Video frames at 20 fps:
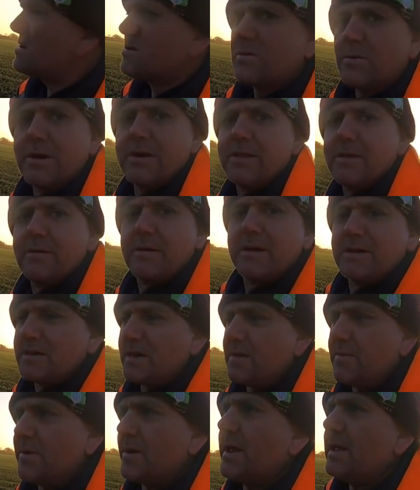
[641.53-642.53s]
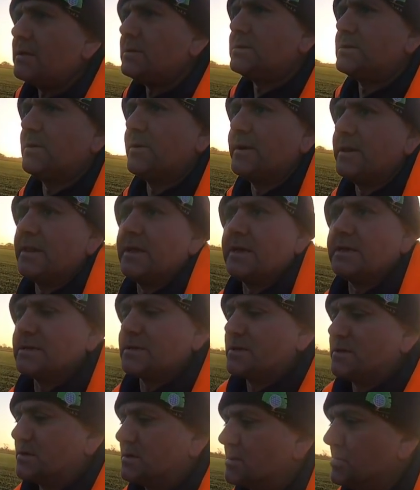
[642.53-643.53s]
know whether is anybody else doing this,
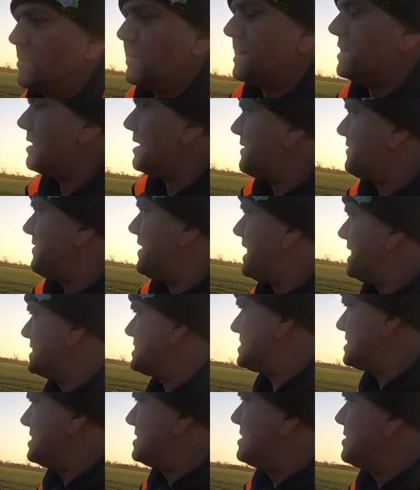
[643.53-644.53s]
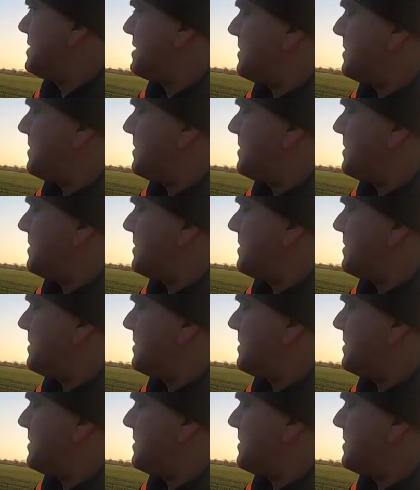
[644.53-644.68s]
because we got advised to do